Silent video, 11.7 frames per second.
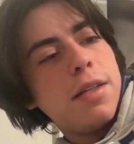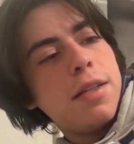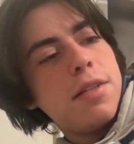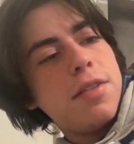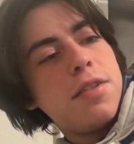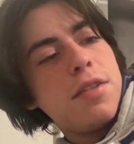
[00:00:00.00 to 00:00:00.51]

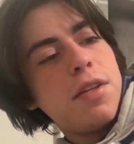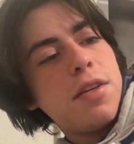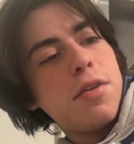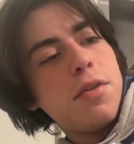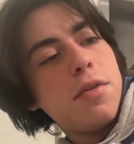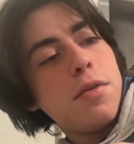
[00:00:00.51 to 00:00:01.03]
See
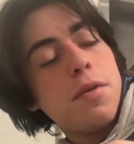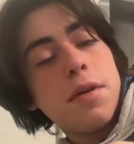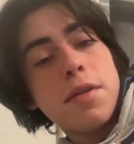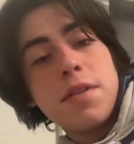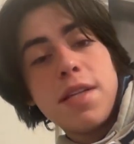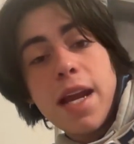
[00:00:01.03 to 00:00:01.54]
you
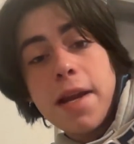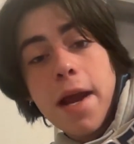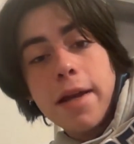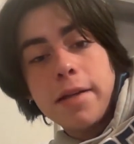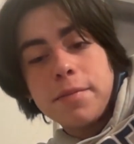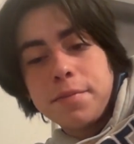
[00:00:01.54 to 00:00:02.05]
day 9.